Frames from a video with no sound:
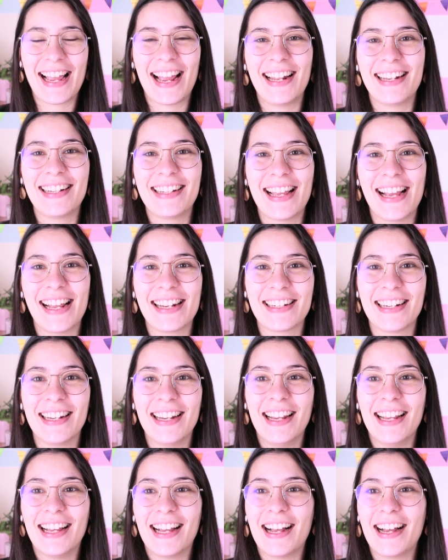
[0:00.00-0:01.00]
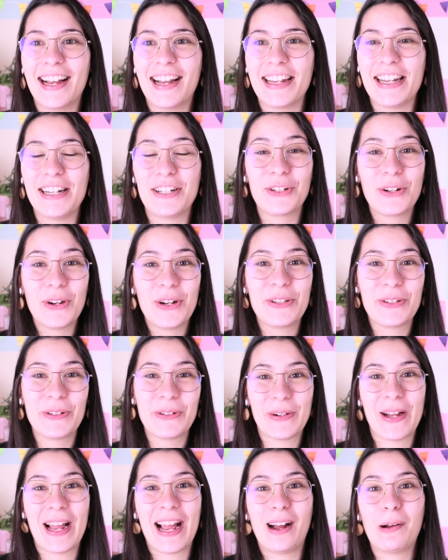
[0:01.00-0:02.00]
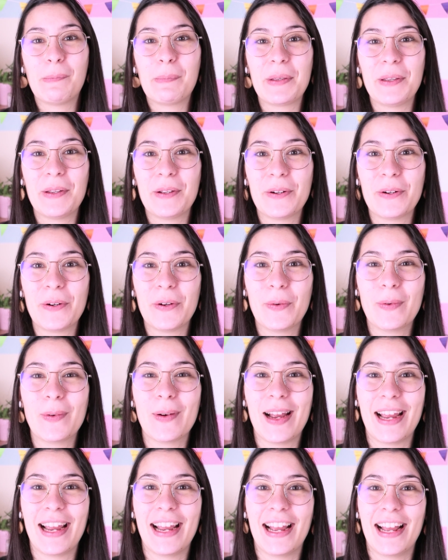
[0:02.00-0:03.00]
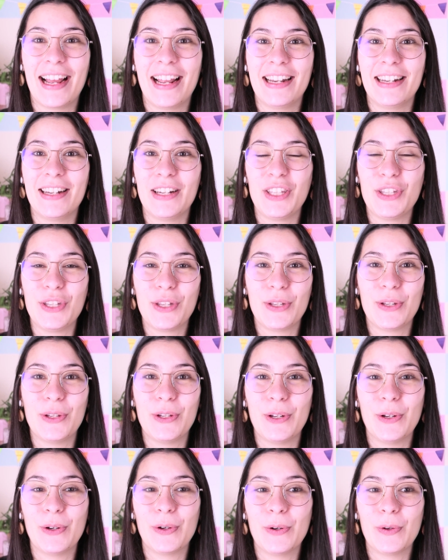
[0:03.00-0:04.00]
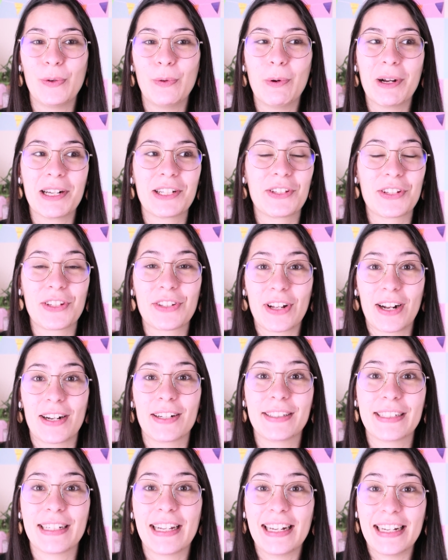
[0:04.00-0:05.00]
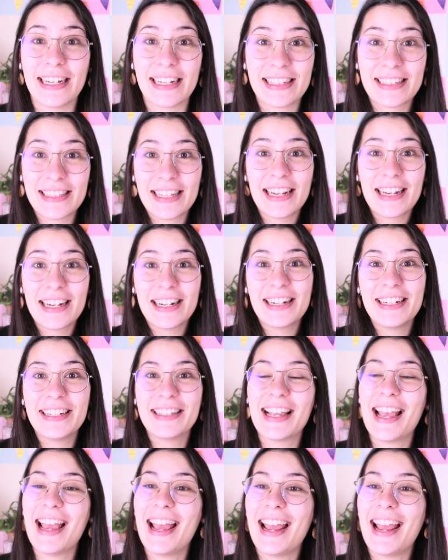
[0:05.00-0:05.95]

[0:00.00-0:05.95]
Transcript: and that it's going to help you when you want to start cutting stickers,